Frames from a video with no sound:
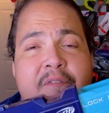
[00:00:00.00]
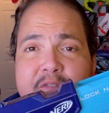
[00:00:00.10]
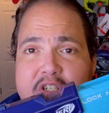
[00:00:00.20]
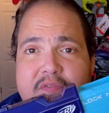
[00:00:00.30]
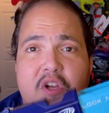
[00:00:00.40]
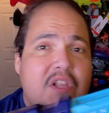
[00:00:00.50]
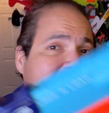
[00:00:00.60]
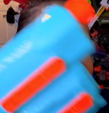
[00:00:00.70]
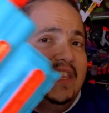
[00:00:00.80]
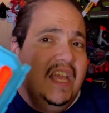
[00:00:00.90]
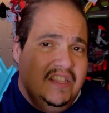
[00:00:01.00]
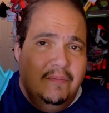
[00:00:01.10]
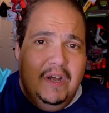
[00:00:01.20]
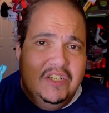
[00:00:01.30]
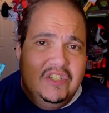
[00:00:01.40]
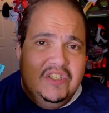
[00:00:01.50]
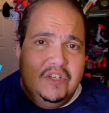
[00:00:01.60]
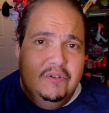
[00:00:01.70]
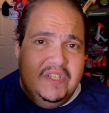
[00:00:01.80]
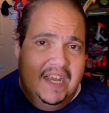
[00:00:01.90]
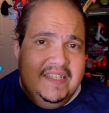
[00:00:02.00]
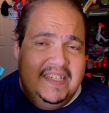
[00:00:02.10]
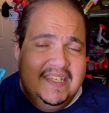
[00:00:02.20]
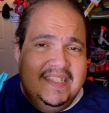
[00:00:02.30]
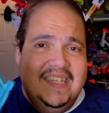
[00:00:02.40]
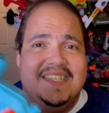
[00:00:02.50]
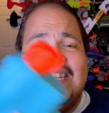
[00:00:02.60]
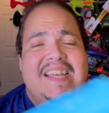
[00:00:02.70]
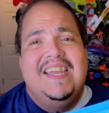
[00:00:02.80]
First of all, like the Modulus Ghost ICS-6,